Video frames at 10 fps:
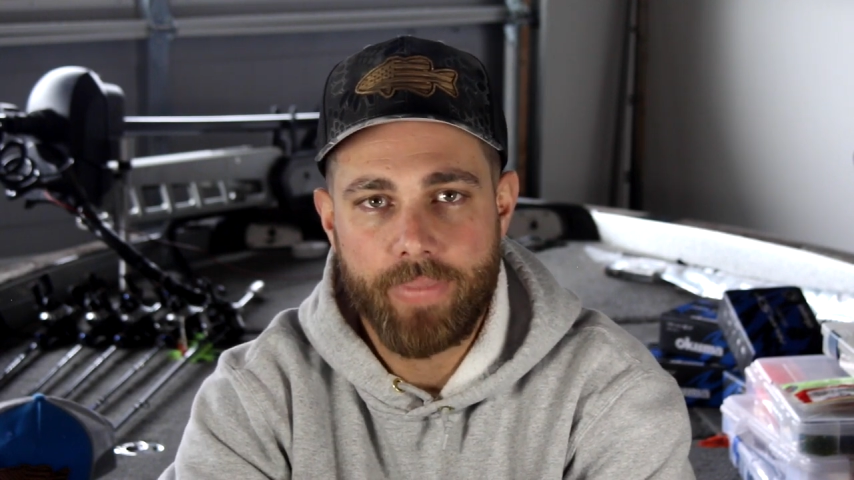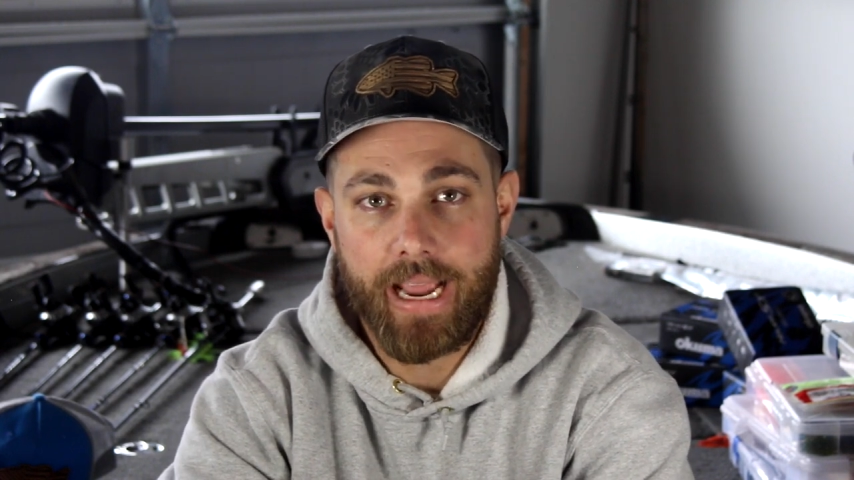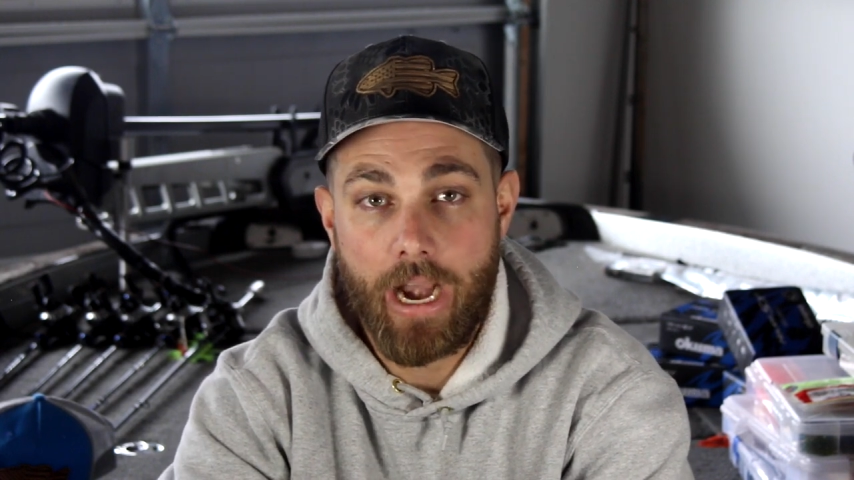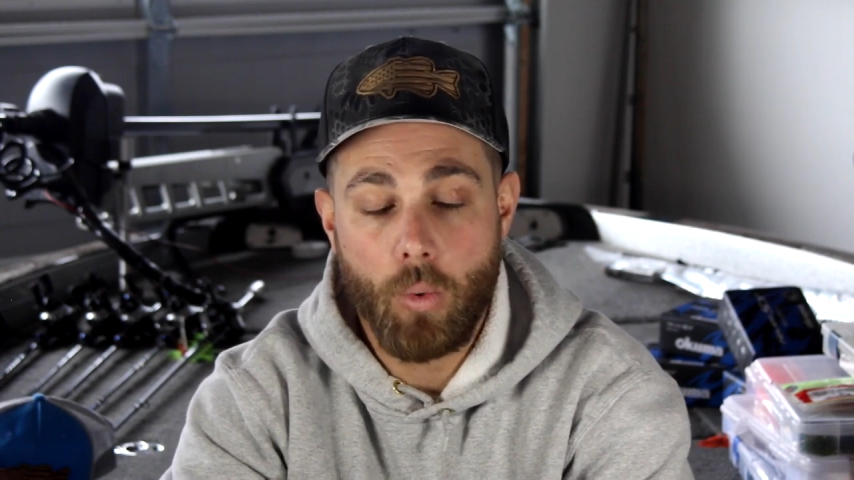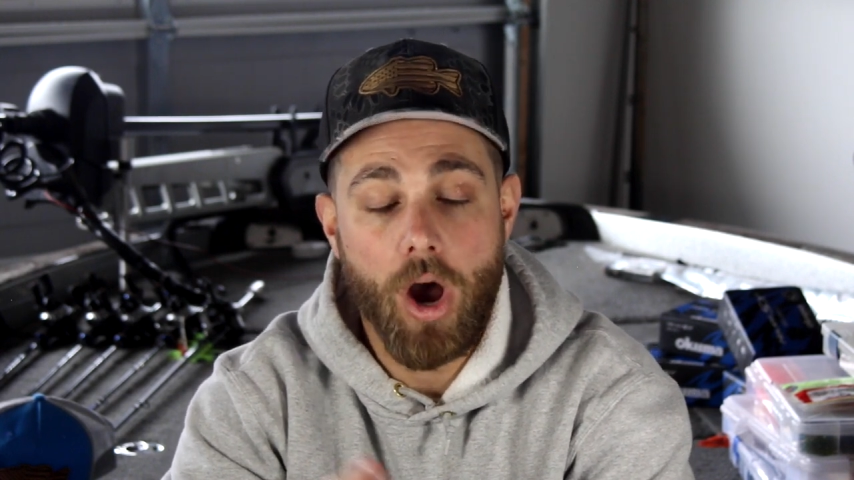
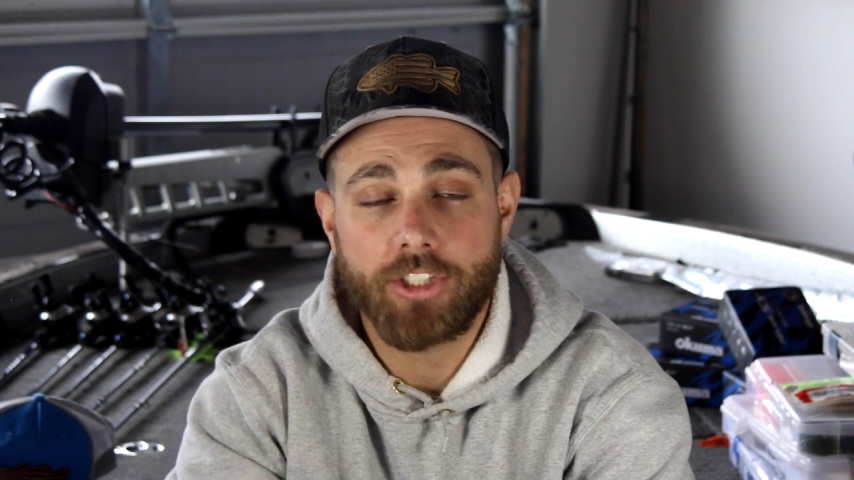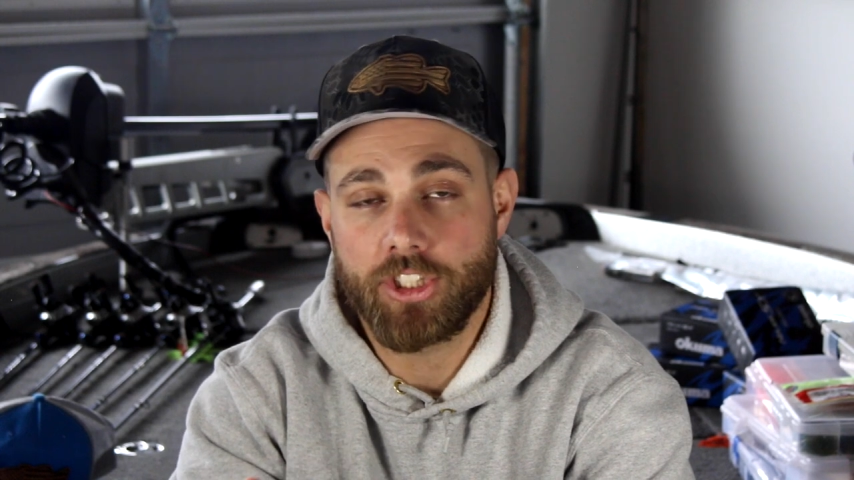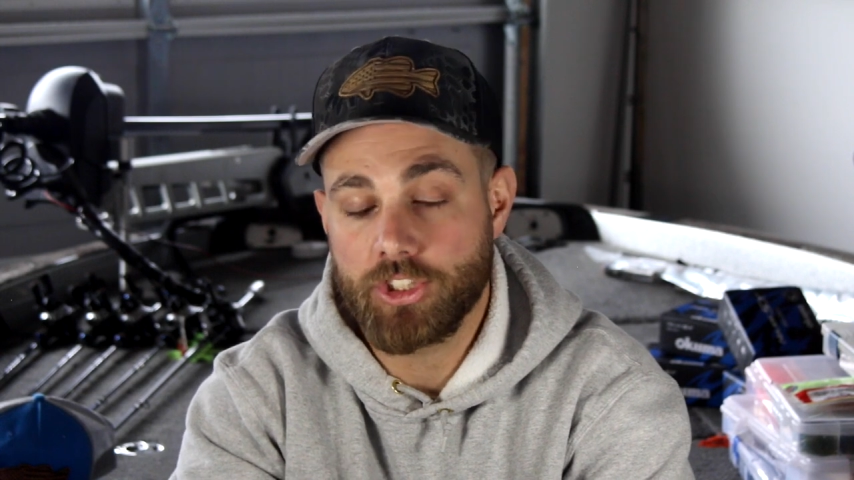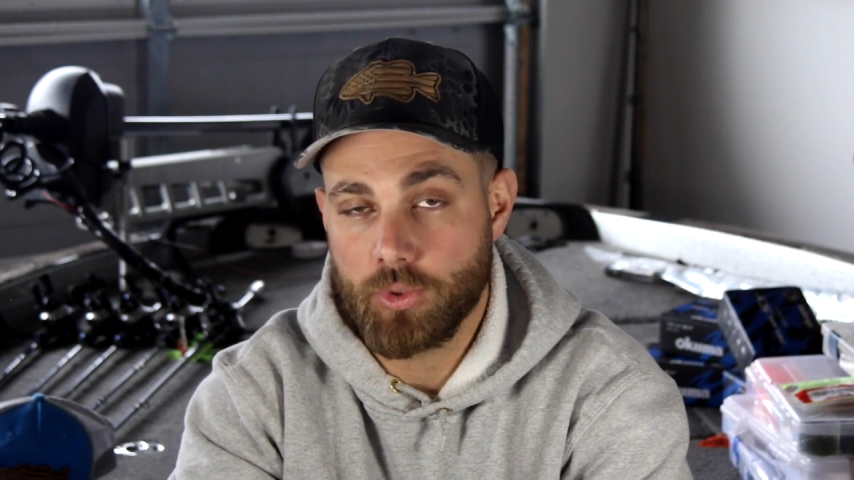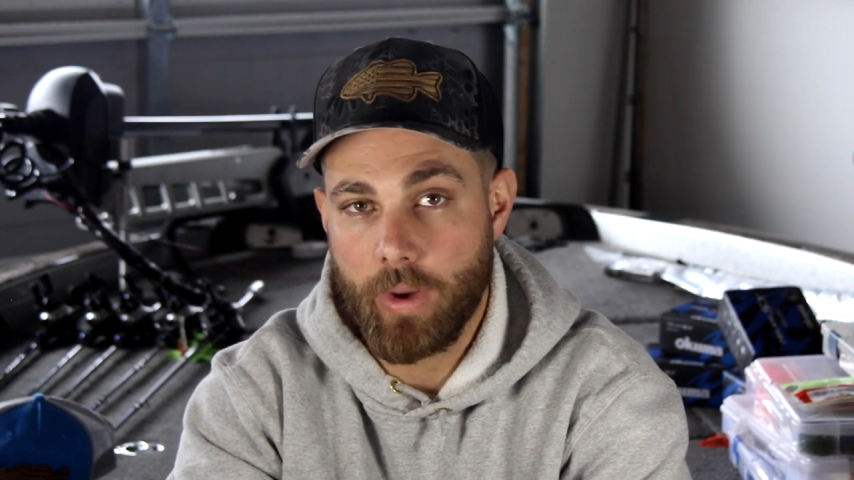And I watch
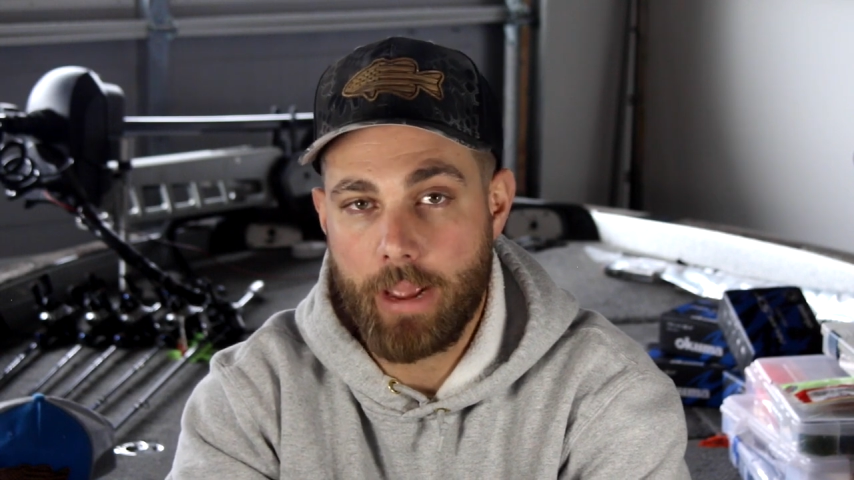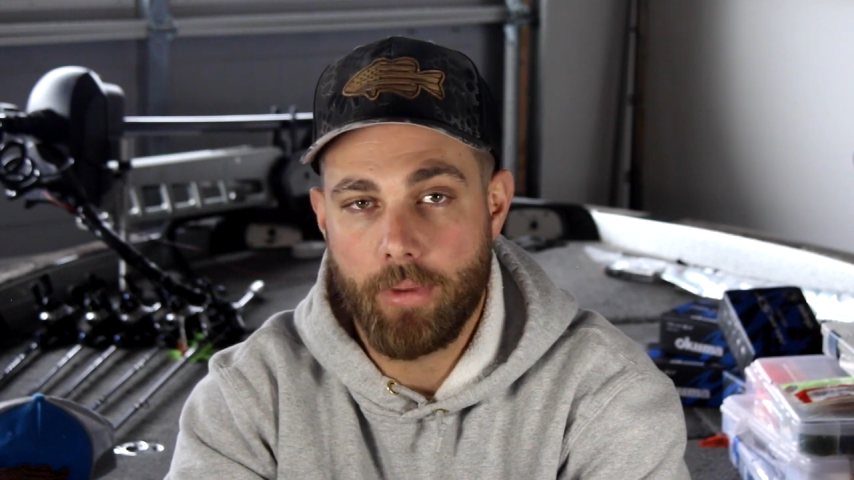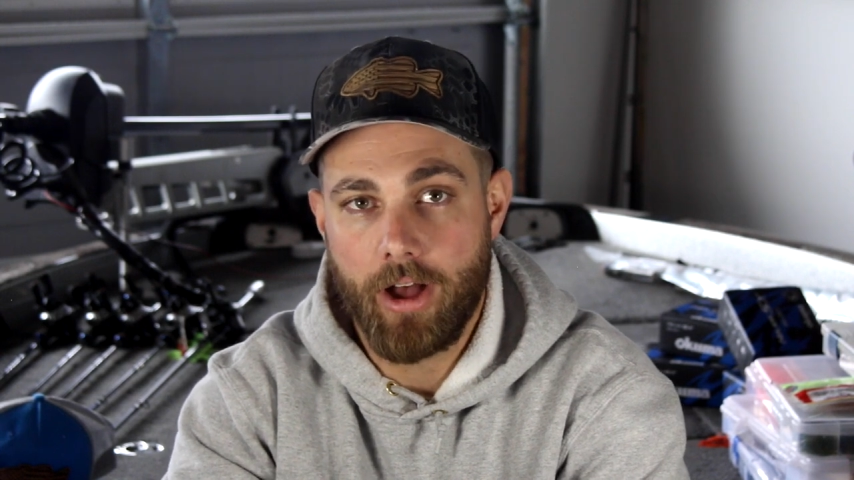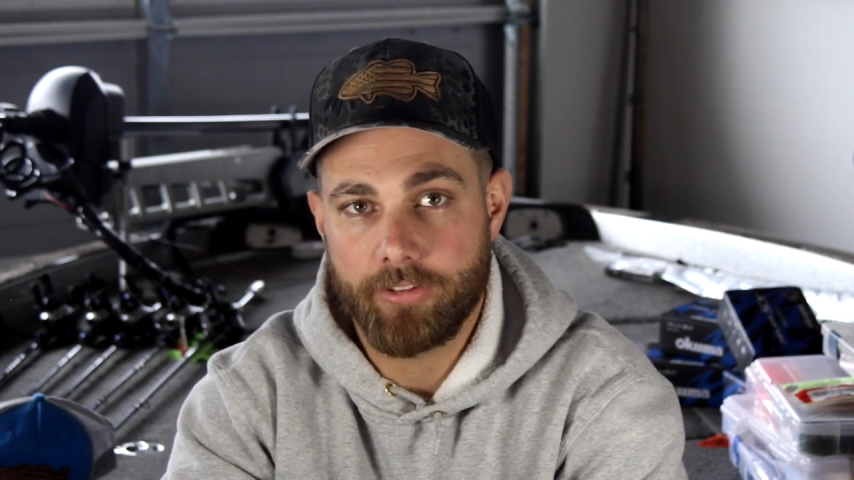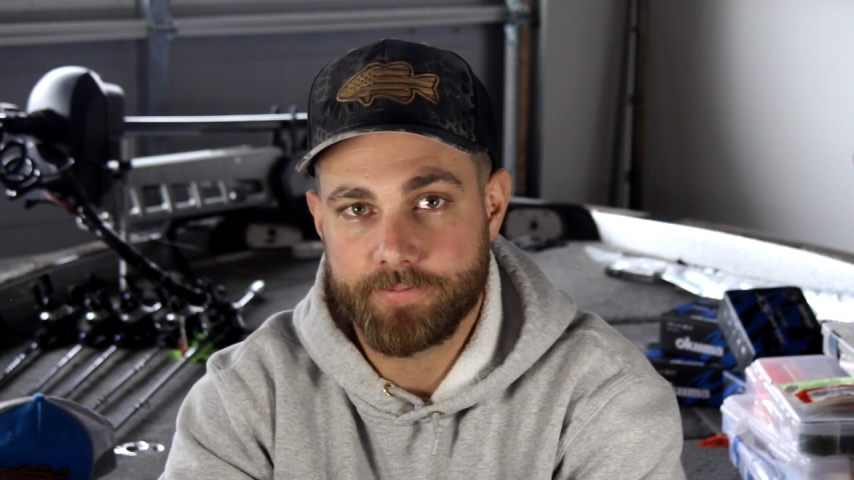it
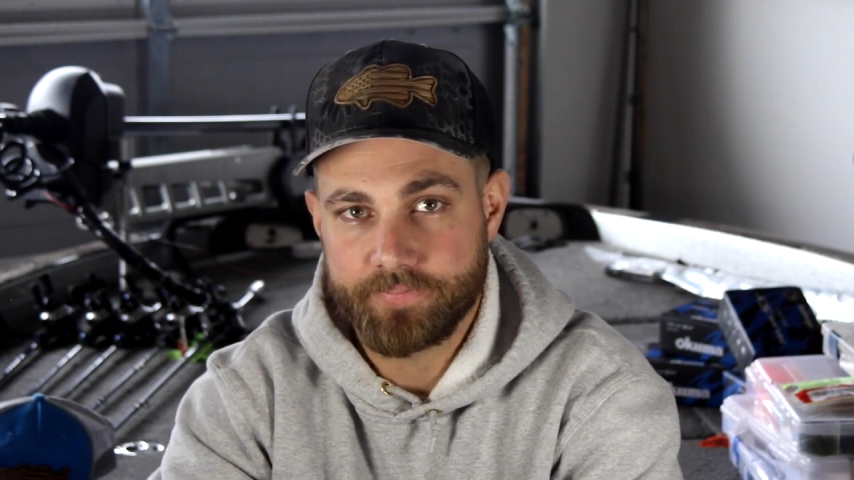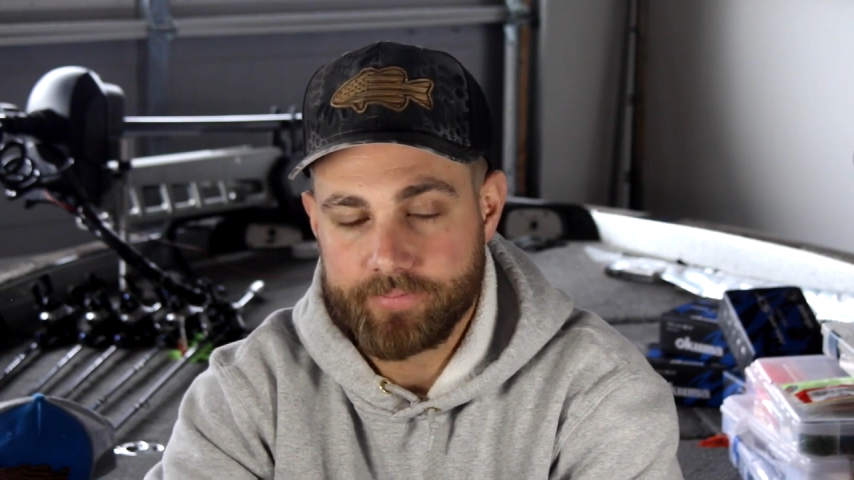swim off.